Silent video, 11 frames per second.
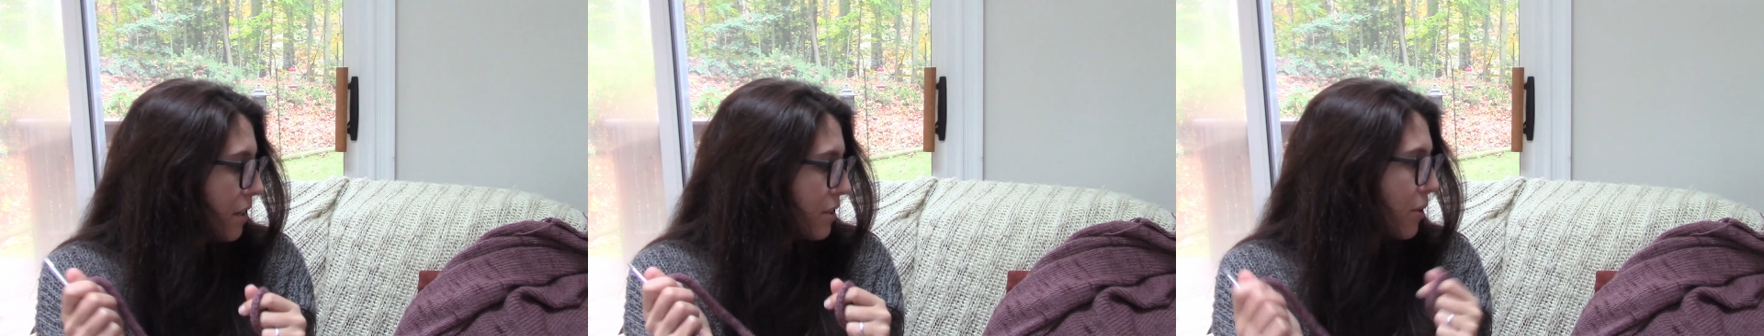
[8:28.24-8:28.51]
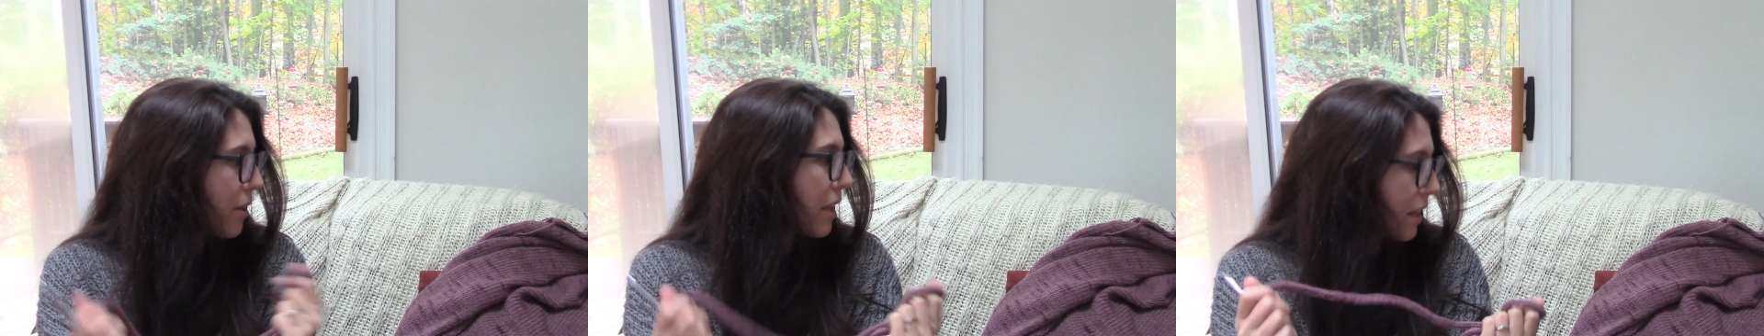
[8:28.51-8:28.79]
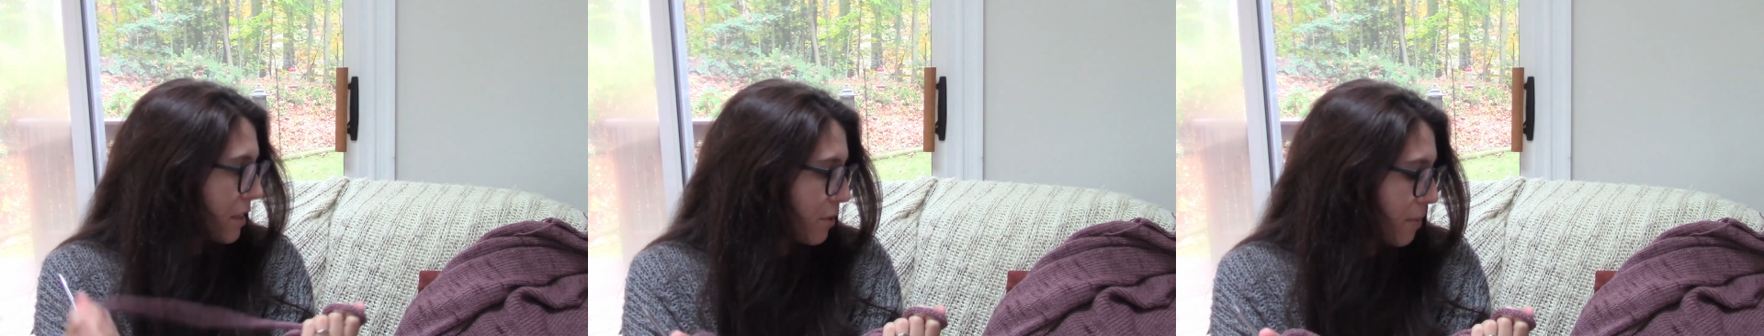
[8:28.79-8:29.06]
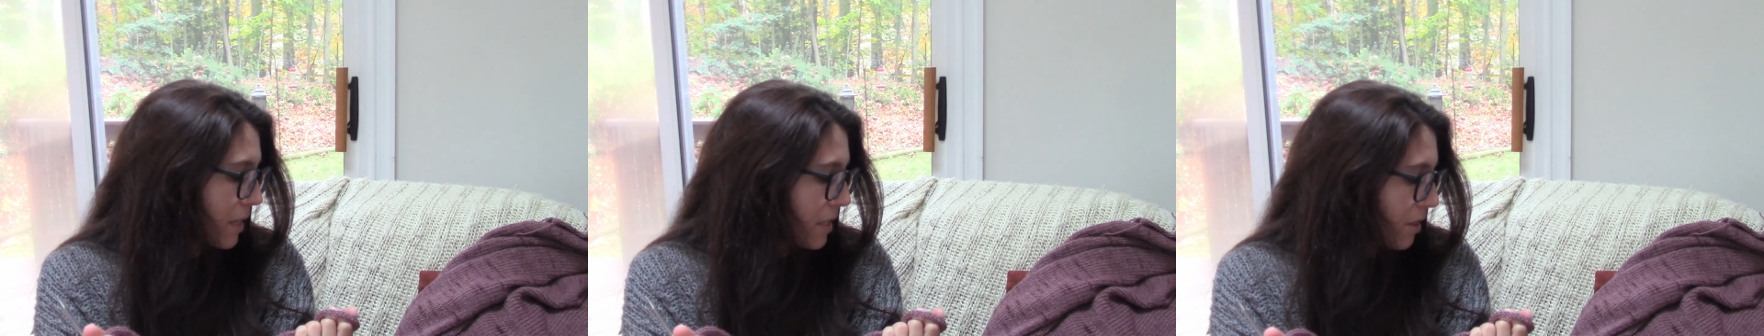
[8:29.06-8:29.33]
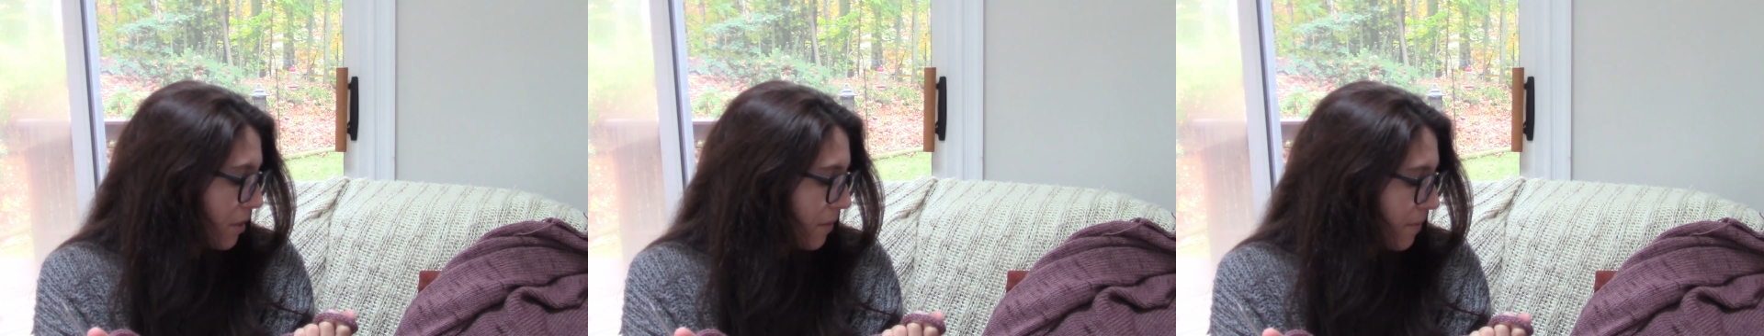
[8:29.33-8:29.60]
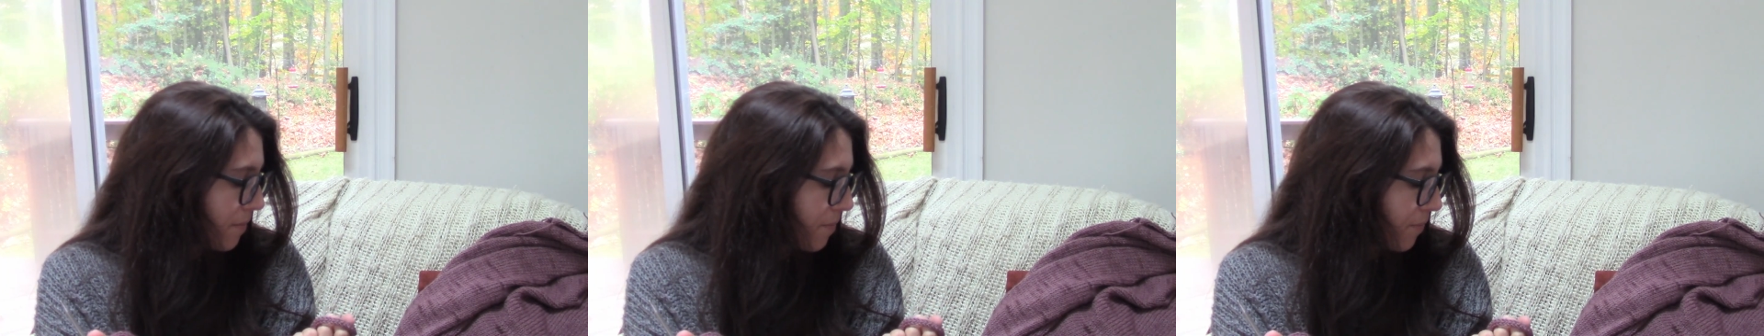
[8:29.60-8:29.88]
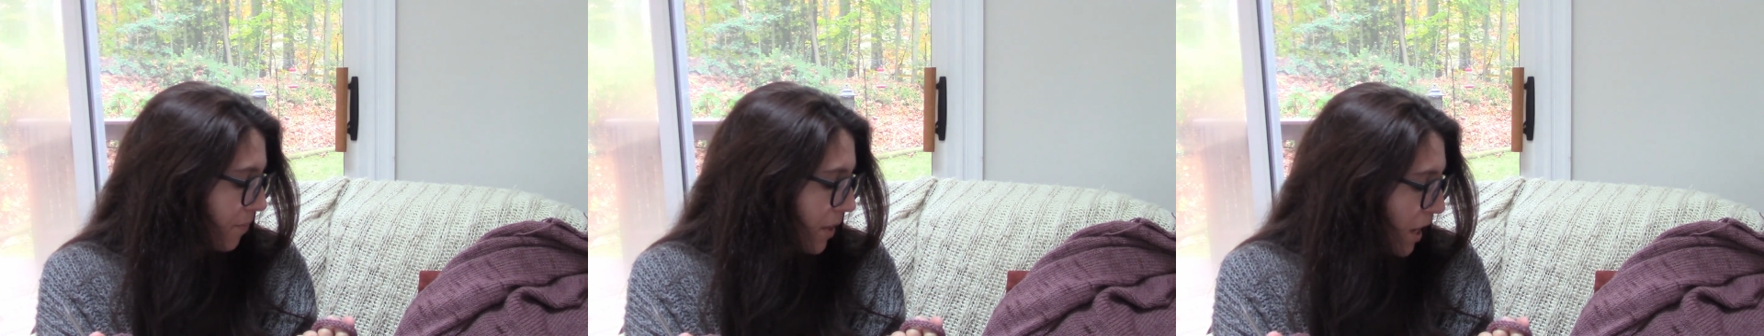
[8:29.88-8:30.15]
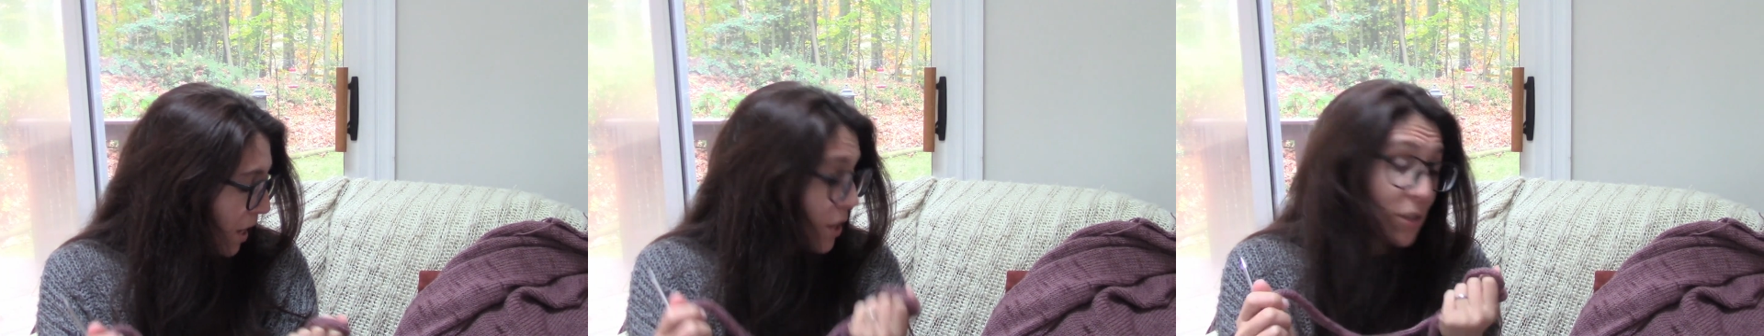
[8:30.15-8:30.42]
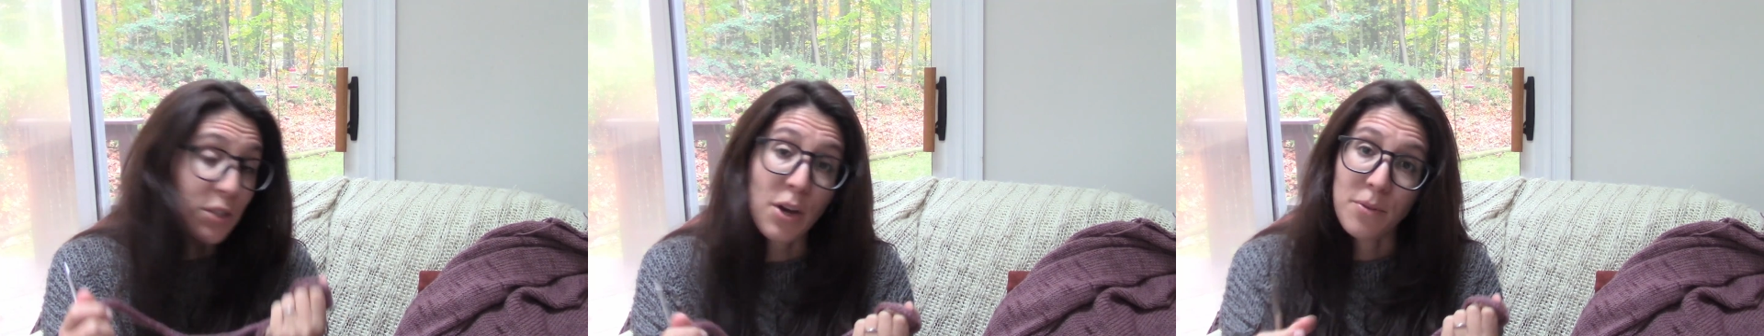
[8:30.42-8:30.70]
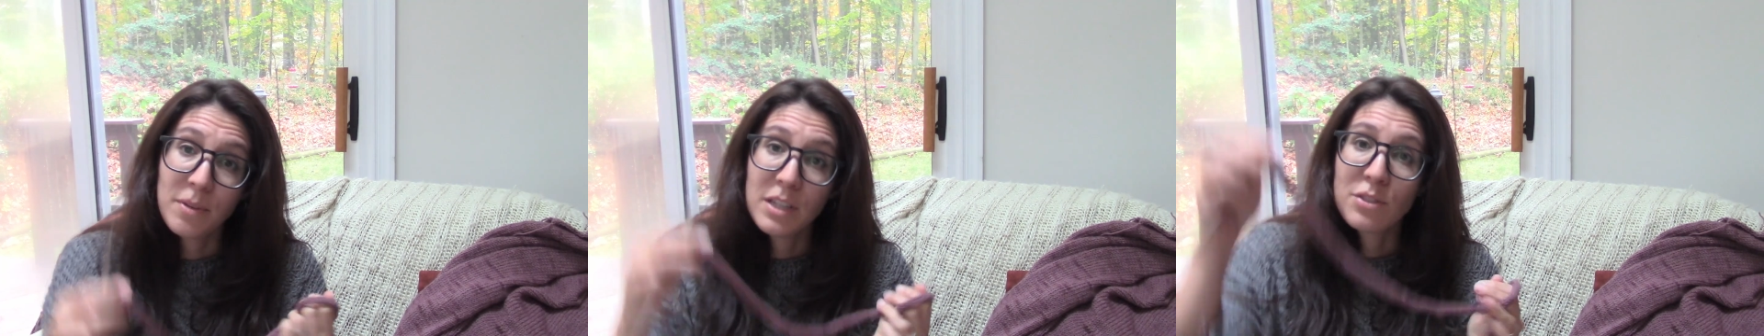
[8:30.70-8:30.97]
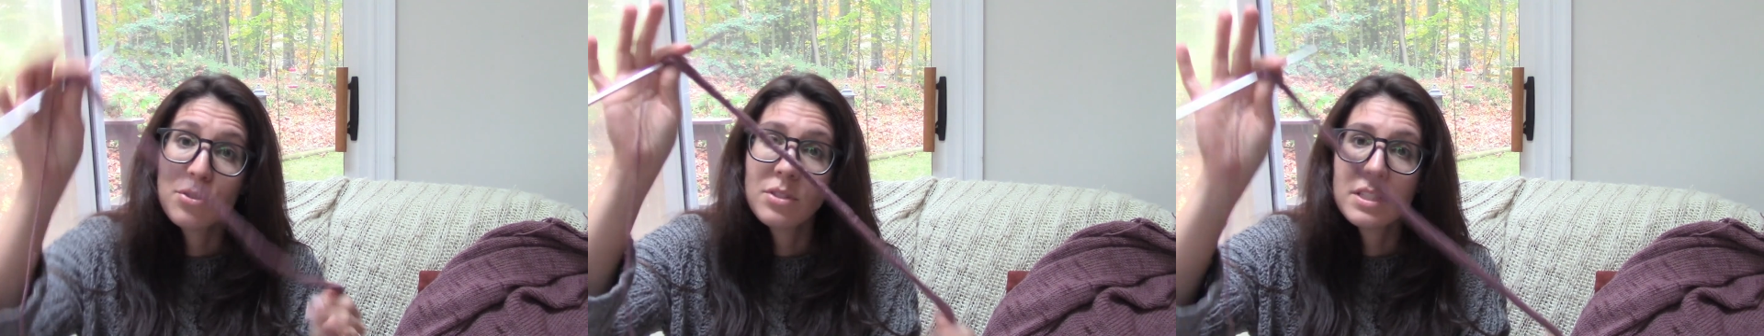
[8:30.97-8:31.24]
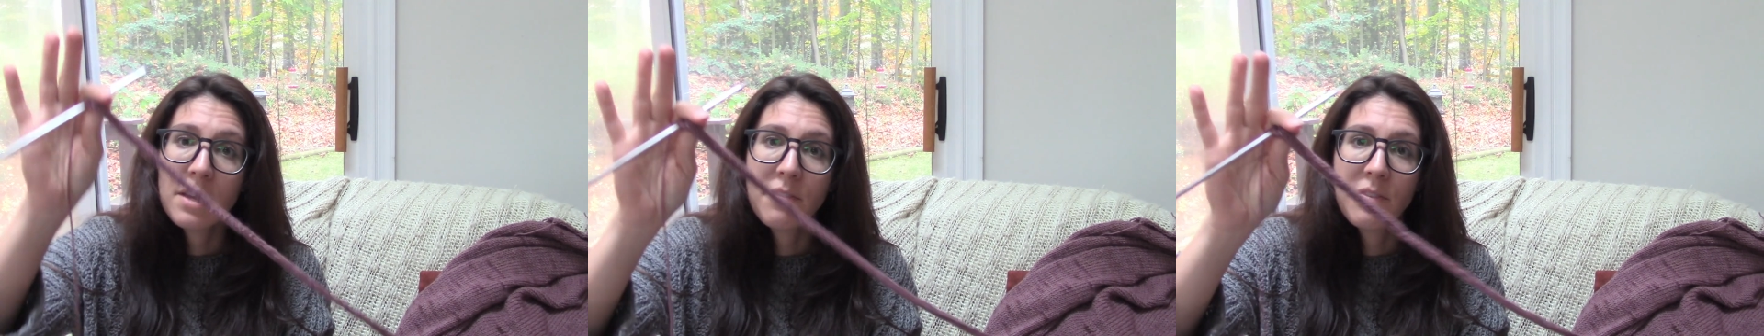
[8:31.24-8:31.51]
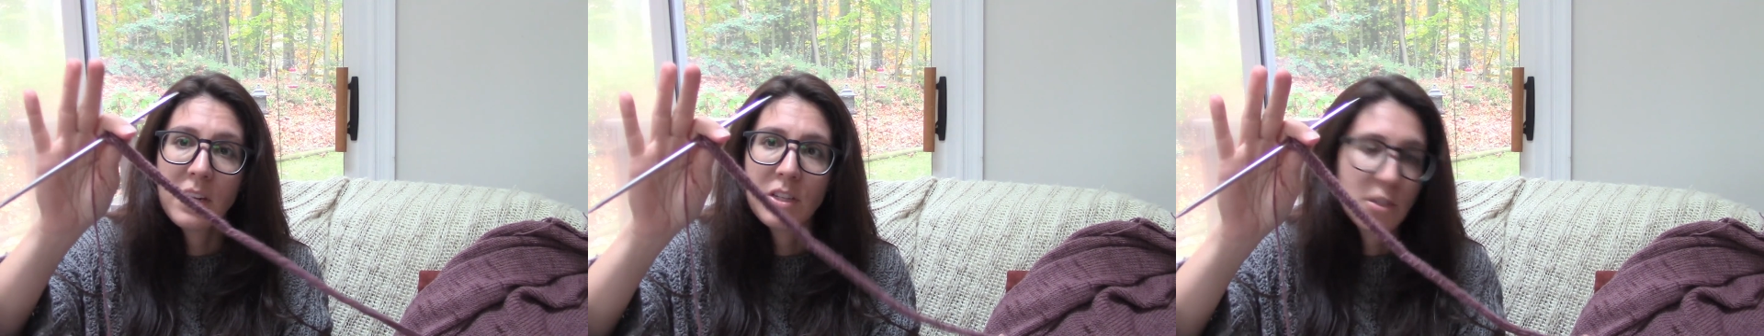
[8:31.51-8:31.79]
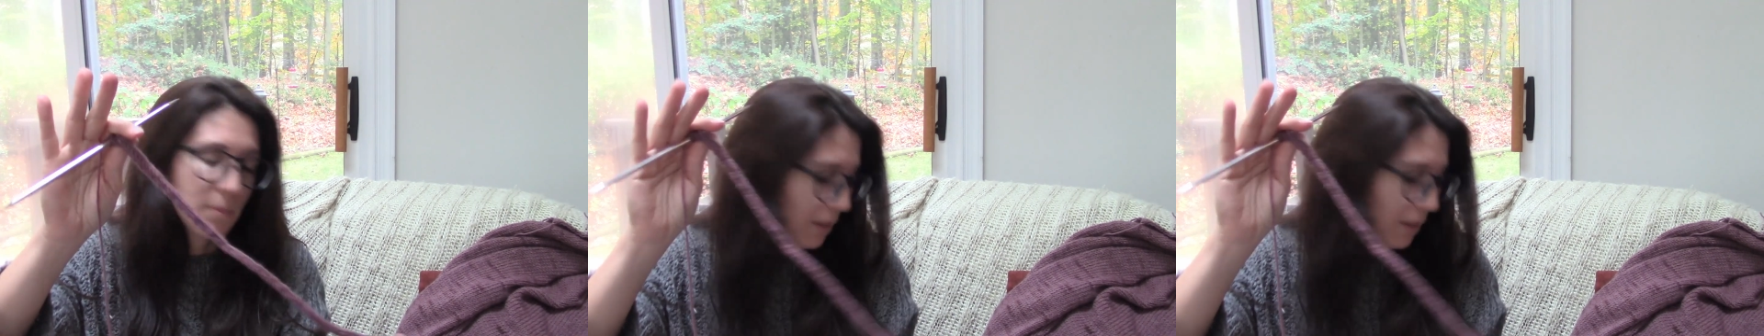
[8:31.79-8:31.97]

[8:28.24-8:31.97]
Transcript: so I think this will be easier. So as soon as I finish my